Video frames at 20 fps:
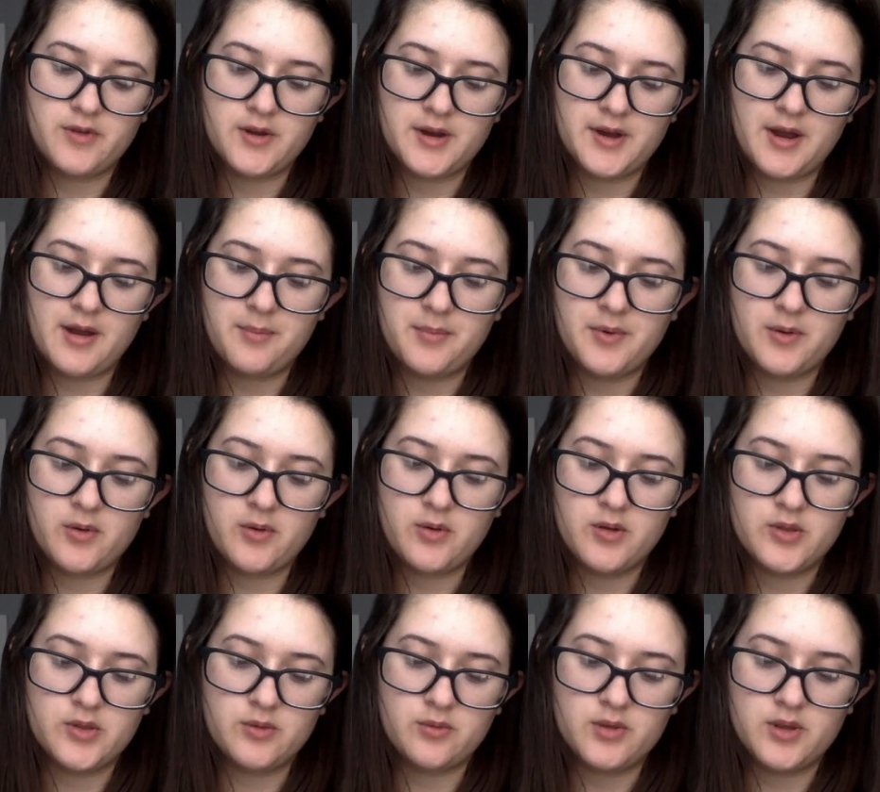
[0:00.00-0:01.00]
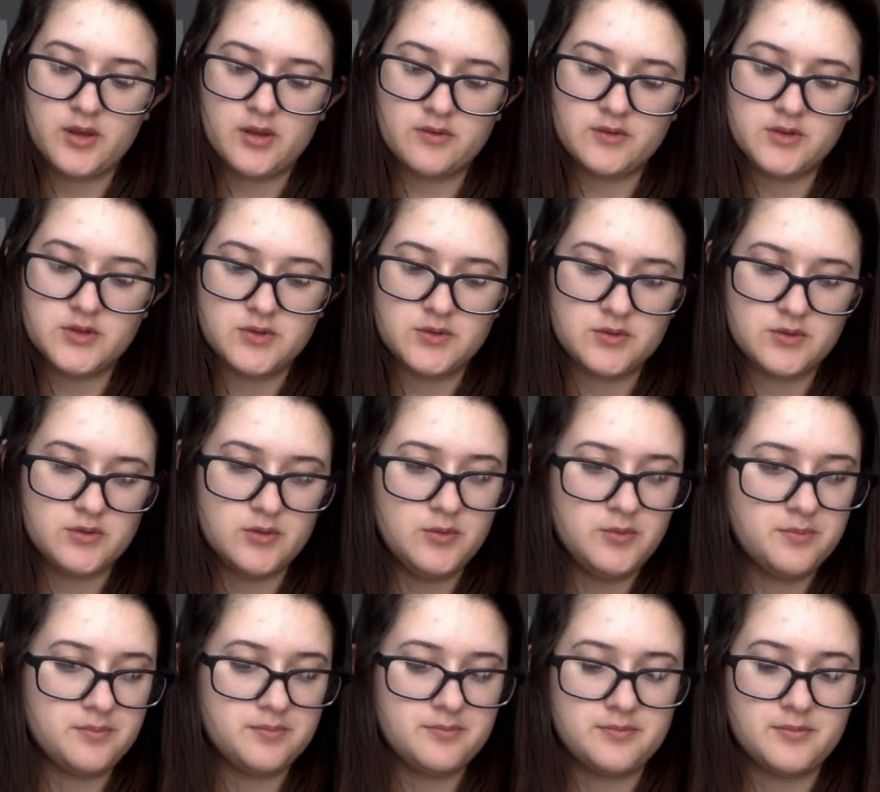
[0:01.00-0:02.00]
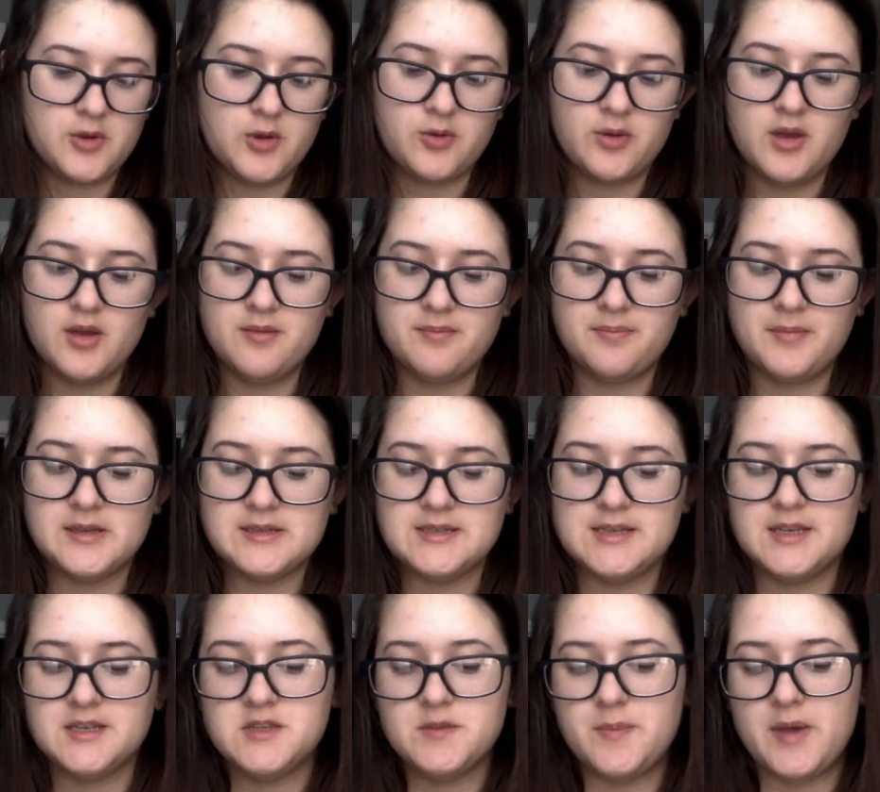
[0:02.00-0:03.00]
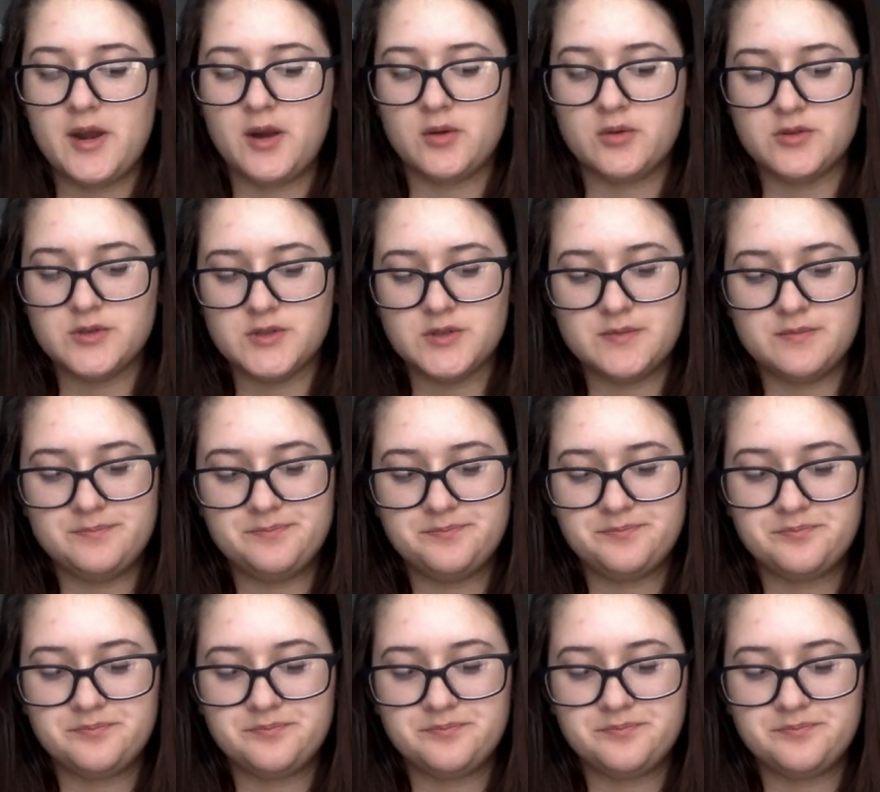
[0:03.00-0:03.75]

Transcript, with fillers: for Capricorn the week of June? Oops, okay. Six of Pentacles.